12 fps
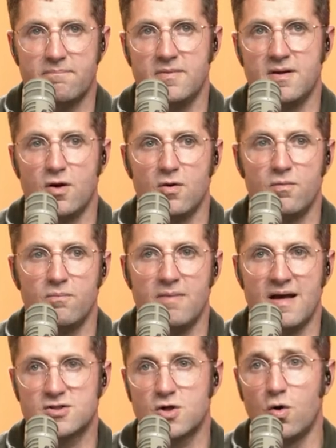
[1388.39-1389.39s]
you know,
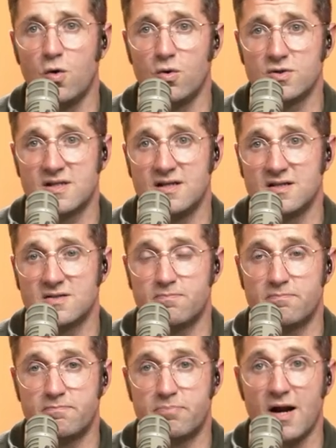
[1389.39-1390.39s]
as cool as it is
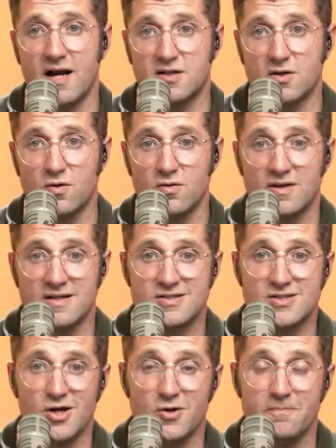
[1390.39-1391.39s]
practical. And
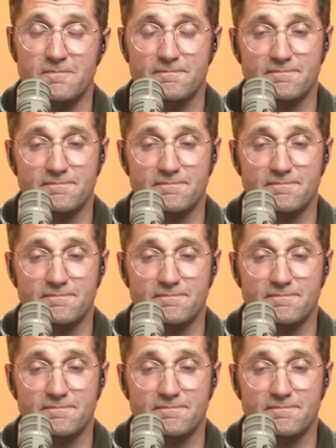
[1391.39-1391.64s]
so,